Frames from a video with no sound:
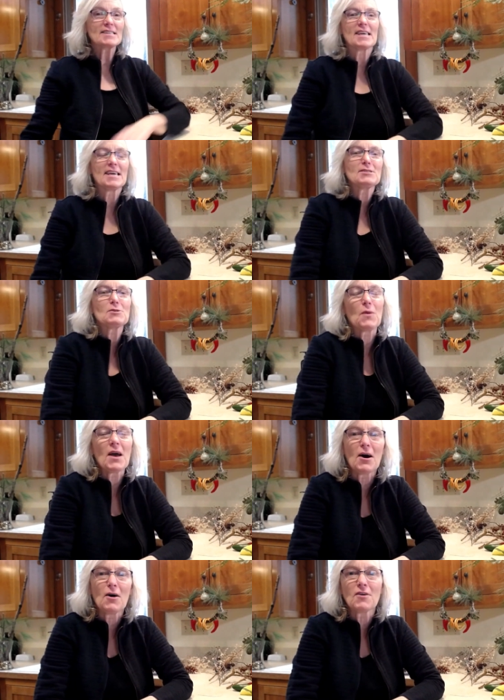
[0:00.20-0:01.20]
day
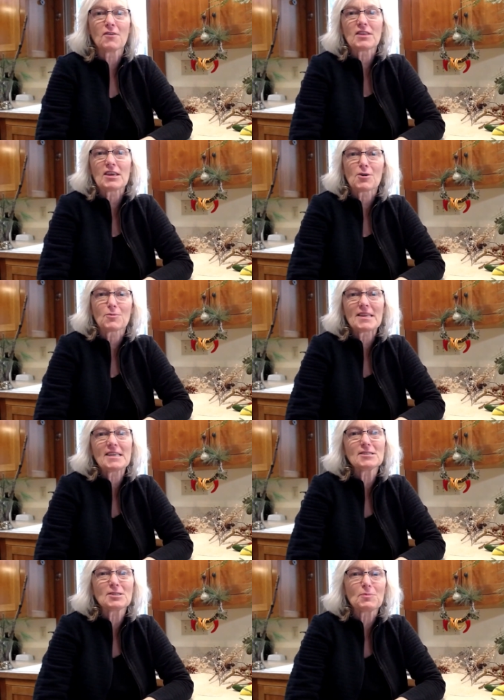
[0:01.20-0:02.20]
12 of the
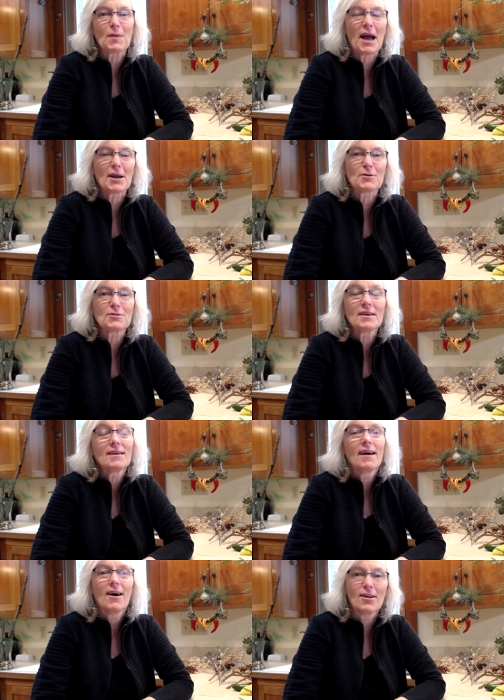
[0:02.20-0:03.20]
Herbally-Inspired
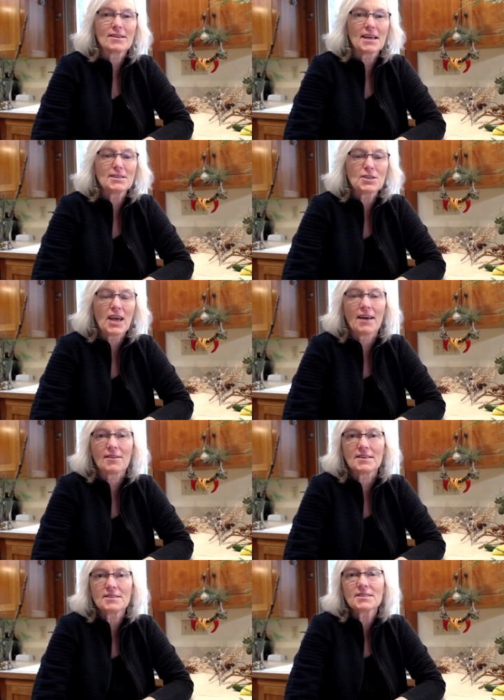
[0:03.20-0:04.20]
Holiday
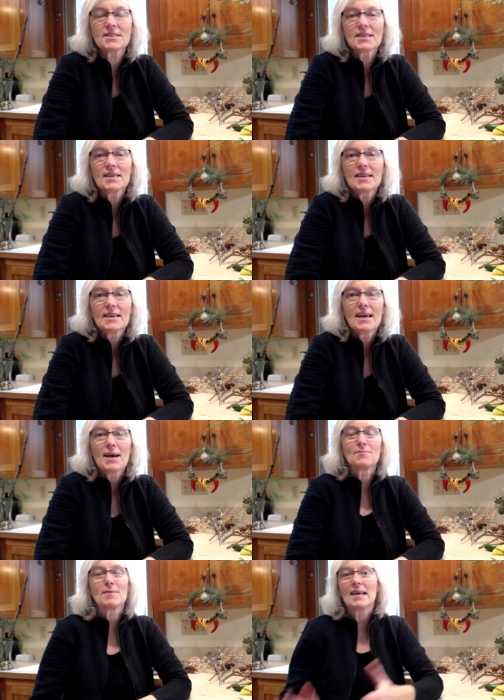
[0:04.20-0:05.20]
Challenge.
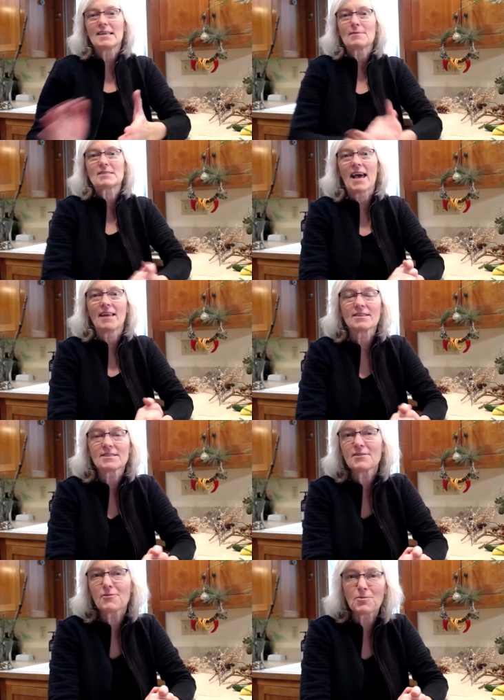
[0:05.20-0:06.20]
My name is
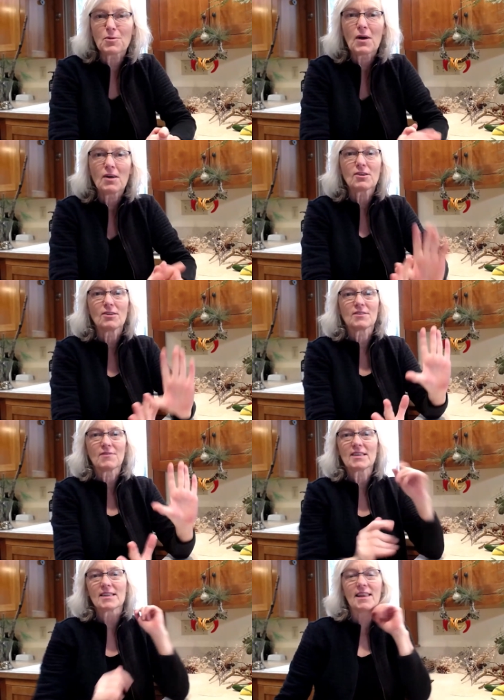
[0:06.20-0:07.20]
Allison from the Well
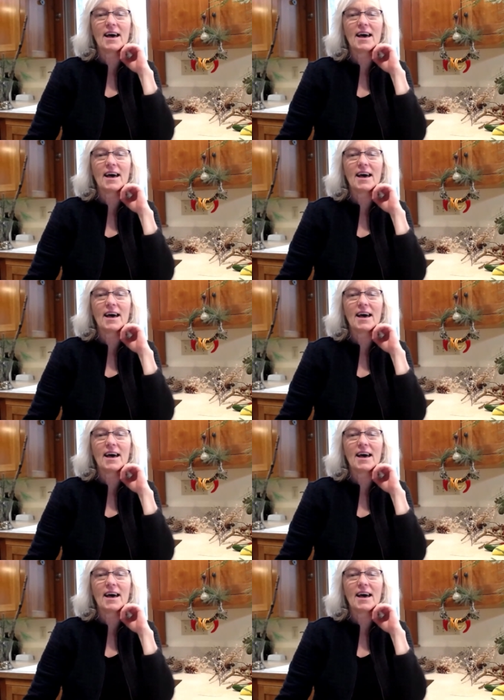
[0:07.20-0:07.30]
Cultivated